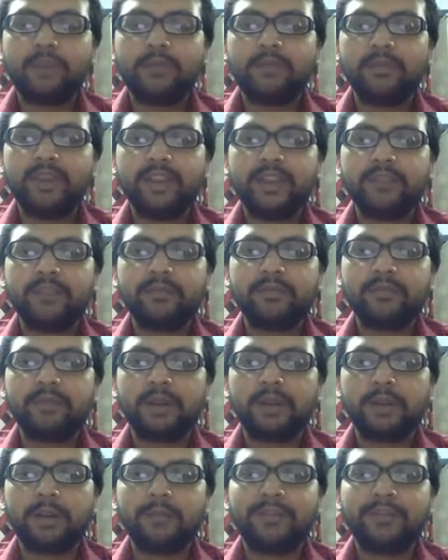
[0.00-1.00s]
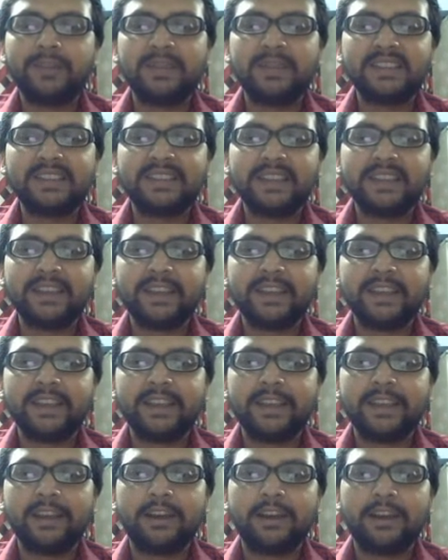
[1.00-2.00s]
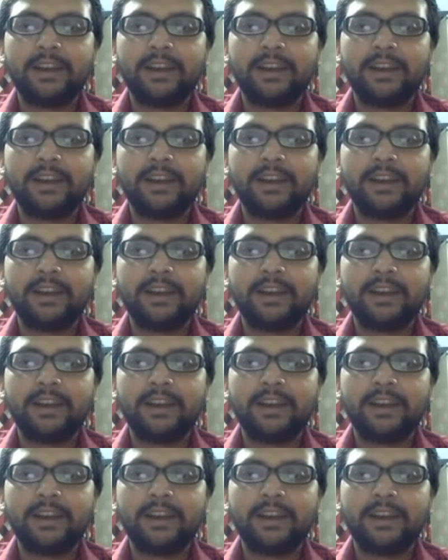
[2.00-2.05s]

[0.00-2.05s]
where we basically